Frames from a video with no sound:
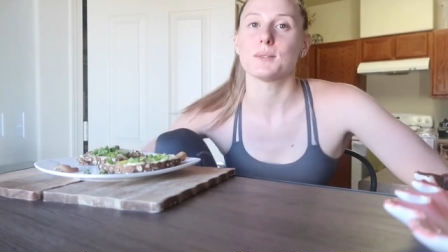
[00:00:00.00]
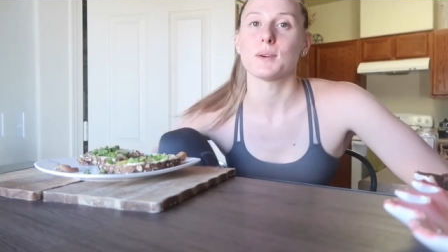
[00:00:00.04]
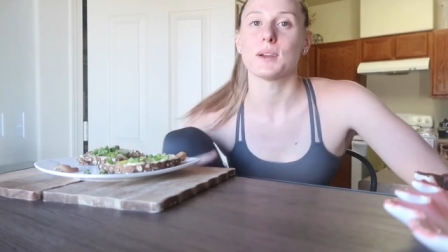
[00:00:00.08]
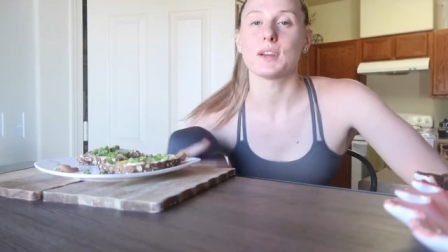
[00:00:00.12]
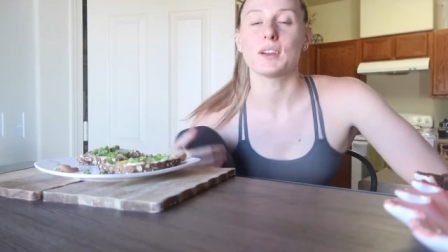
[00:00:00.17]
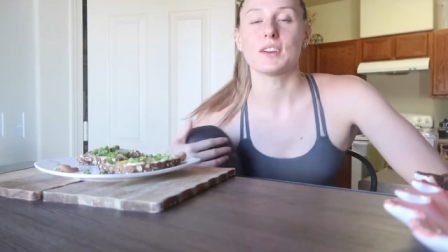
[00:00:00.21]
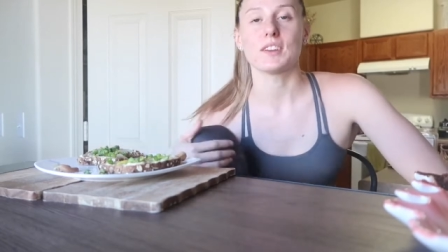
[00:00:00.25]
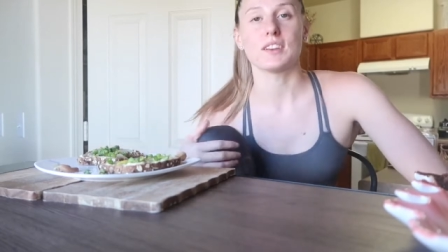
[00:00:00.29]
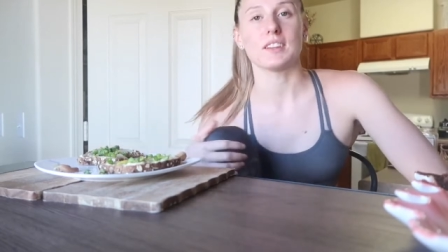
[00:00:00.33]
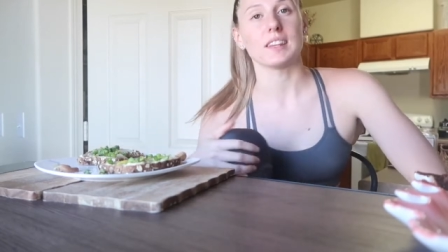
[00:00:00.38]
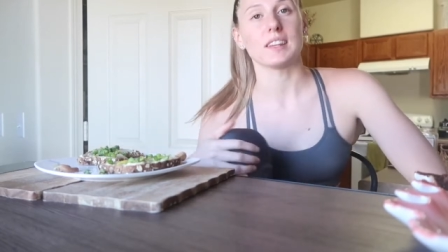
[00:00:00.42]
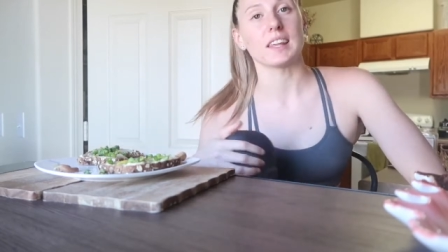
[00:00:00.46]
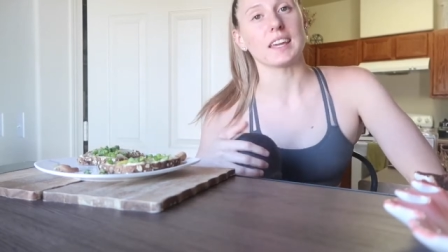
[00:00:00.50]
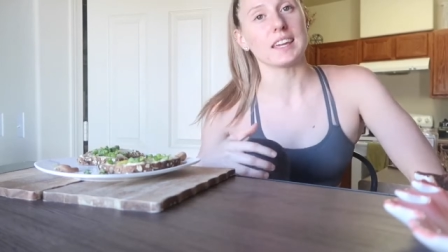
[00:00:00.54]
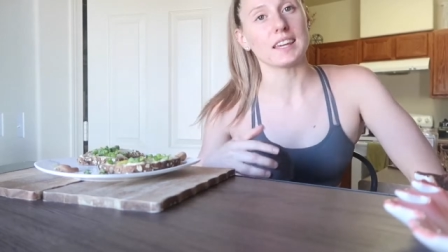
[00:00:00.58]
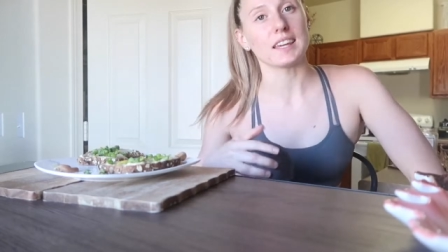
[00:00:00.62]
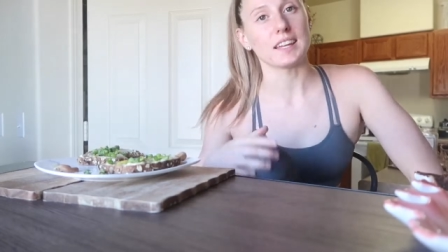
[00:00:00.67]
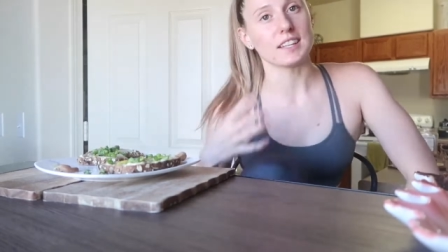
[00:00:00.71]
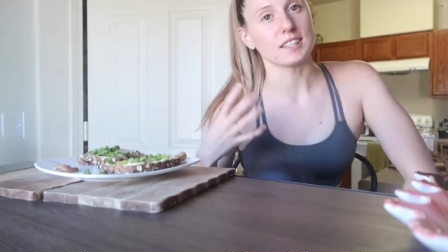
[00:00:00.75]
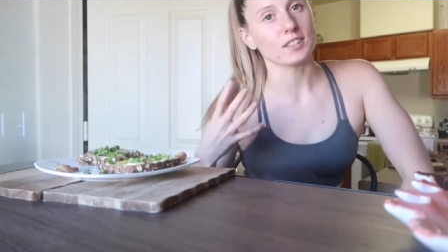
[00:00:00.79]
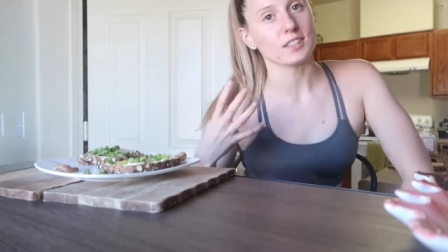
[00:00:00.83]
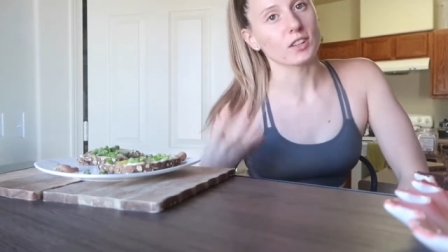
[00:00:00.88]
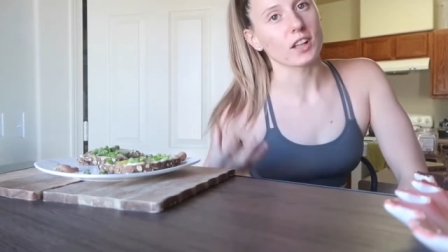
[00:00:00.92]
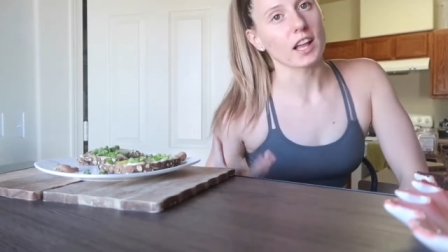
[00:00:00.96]
so I couldn't like
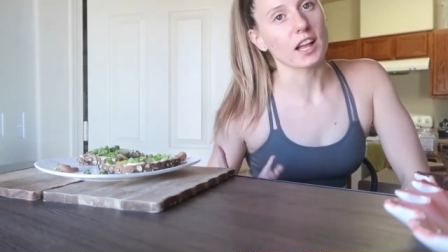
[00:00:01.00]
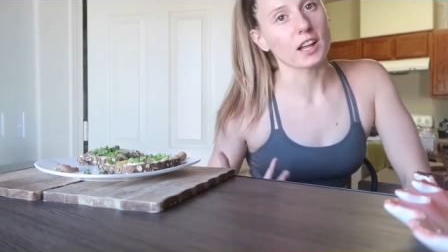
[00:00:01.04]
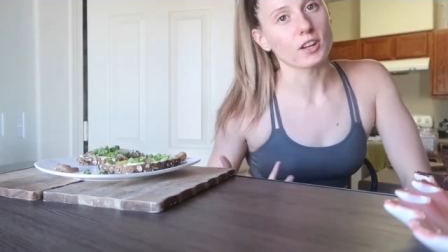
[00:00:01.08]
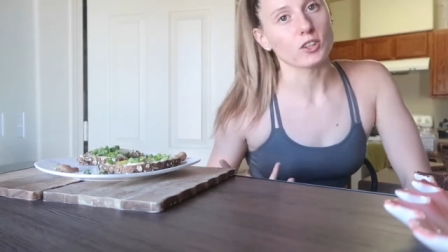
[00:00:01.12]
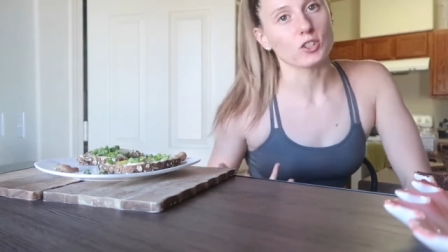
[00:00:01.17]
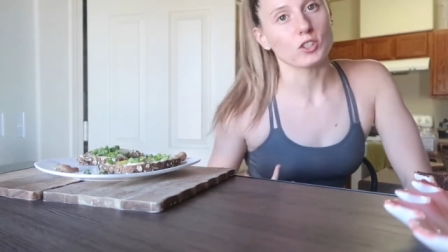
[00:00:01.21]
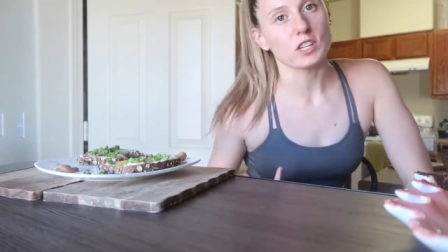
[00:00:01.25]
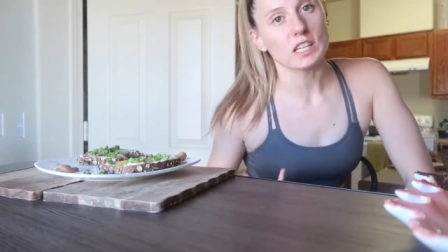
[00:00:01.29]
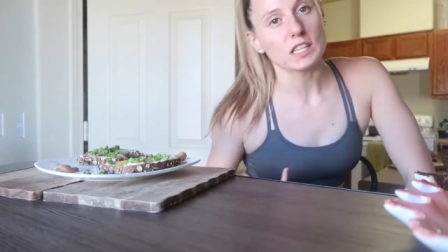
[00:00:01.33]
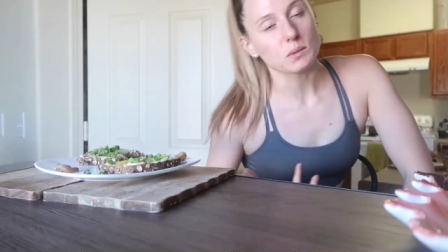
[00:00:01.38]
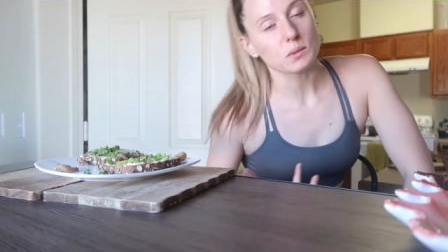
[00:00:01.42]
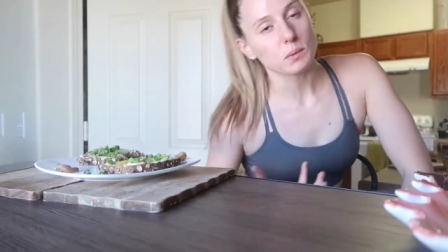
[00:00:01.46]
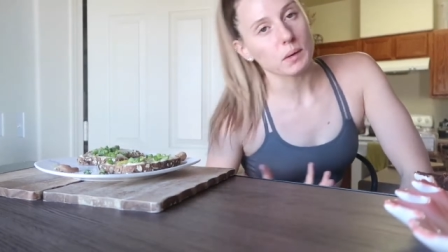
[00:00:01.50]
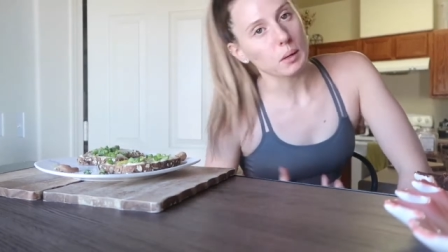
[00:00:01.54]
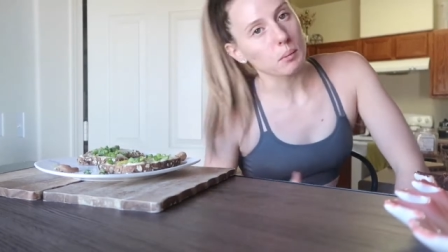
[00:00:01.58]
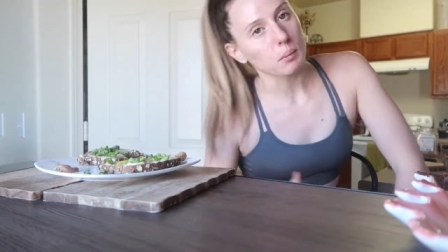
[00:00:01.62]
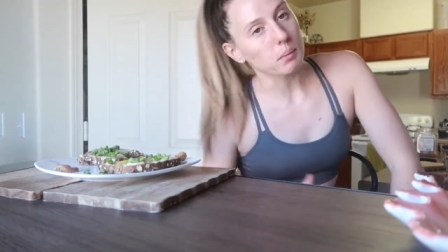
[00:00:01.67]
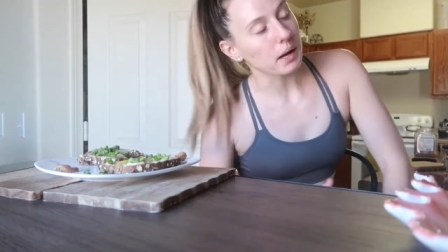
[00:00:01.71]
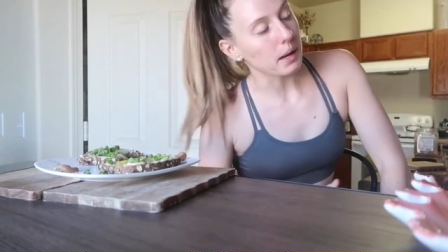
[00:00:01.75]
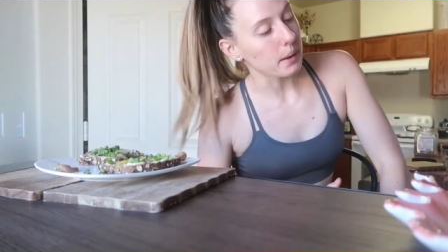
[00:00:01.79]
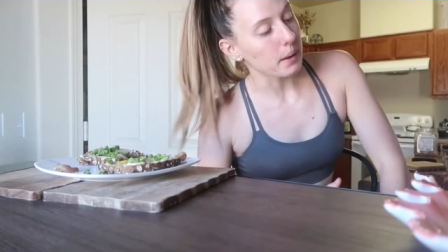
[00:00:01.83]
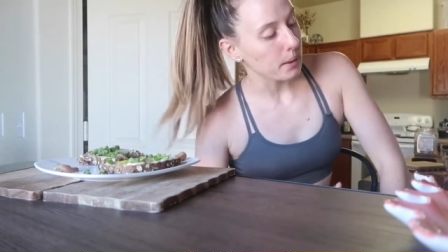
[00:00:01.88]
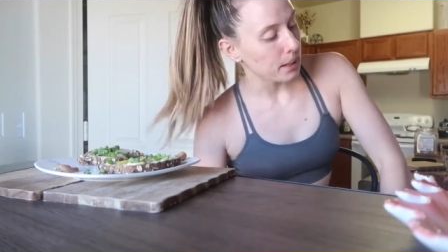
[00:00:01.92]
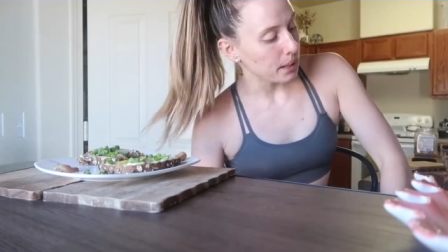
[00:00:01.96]
get it to look like a cheese wheel,
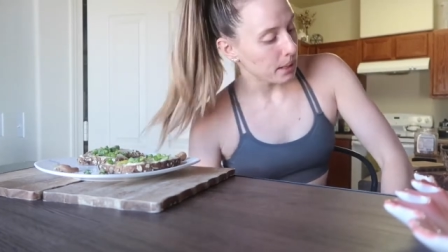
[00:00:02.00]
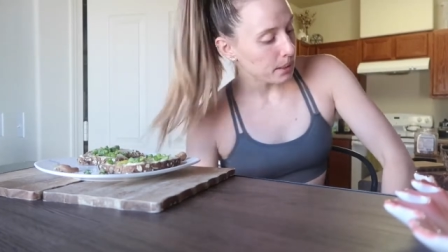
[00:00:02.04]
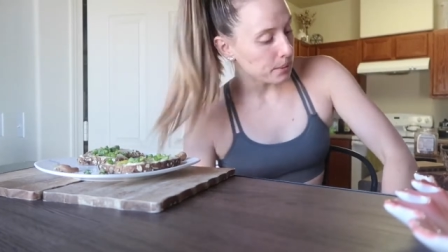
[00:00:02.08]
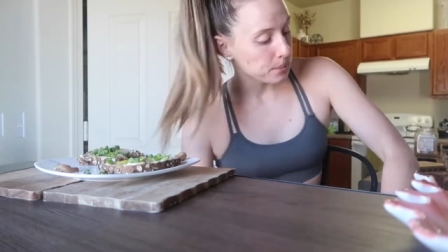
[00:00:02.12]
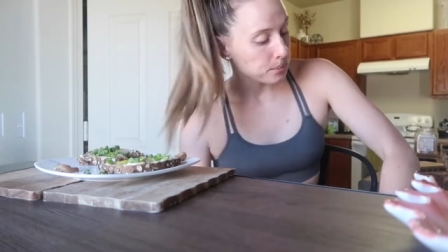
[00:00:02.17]
but